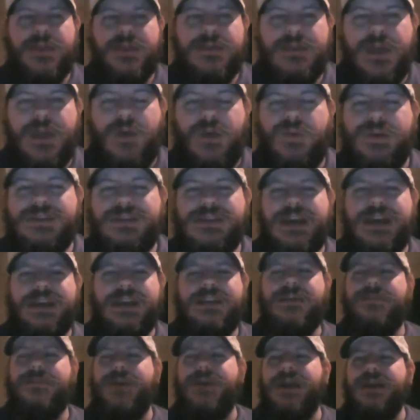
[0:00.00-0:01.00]
that we take
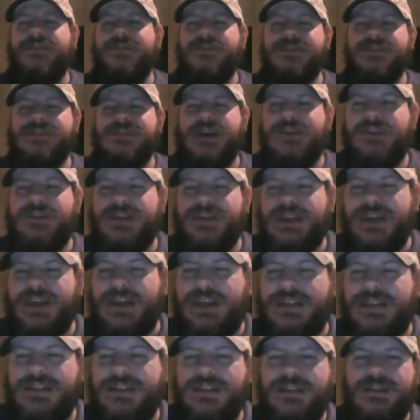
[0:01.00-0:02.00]
the Panthers out
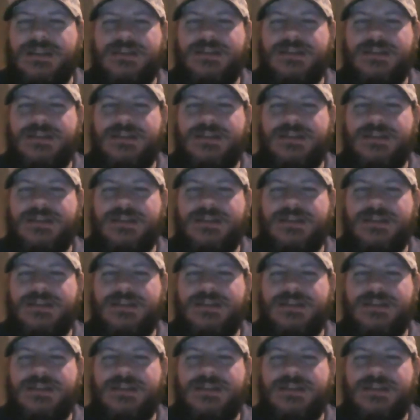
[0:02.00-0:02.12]
again,